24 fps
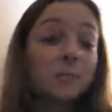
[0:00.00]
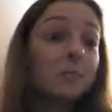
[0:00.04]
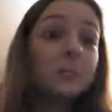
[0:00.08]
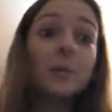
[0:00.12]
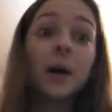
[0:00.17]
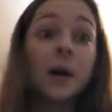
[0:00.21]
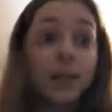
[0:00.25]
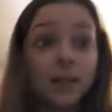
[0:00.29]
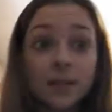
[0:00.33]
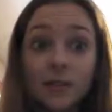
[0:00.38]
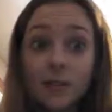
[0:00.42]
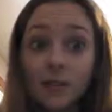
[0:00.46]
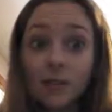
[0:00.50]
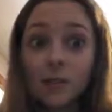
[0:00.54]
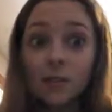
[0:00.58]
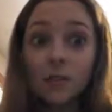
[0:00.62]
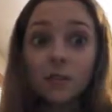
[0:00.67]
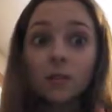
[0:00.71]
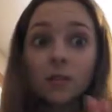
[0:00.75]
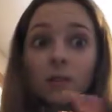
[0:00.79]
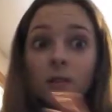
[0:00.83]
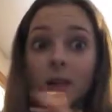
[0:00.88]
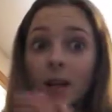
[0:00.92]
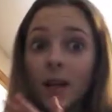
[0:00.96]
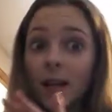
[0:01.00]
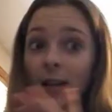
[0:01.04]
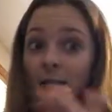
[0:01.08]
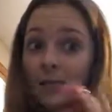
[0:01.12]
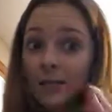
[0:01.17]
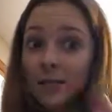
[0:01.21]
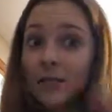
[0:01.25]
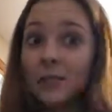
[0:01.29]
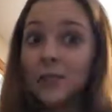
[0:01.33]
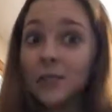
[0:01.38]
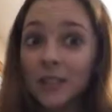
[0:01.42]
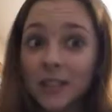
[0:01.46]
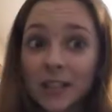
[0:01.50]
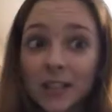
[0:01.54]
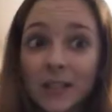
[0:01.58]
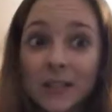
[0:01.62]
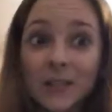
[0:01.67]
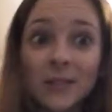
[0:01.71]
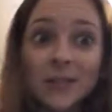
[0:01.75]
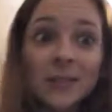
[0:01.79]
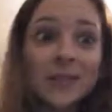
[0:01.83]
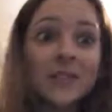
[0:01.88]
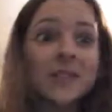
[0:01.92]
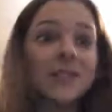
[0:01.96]
But I have a new
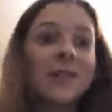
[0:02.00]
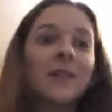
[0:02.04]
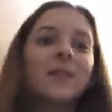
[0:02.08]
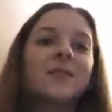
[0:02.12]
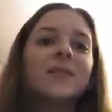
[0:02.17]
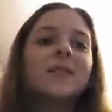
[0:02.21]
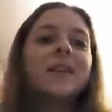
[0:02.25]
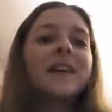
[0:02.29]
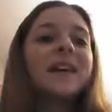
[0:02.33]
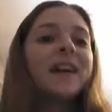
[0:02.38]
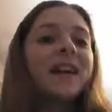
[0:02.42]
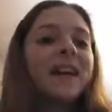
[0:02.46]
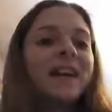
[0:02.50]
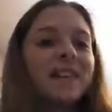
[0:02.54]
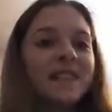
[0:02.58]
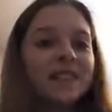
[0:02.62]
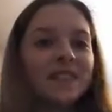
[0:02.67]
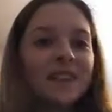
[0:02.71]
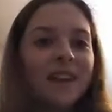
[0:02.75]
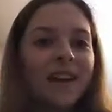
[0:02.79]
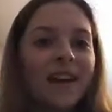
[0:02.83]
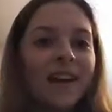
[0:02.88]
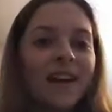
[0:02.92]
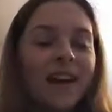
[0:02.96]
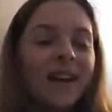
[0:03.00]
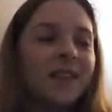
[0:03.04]
channel, so it's okay.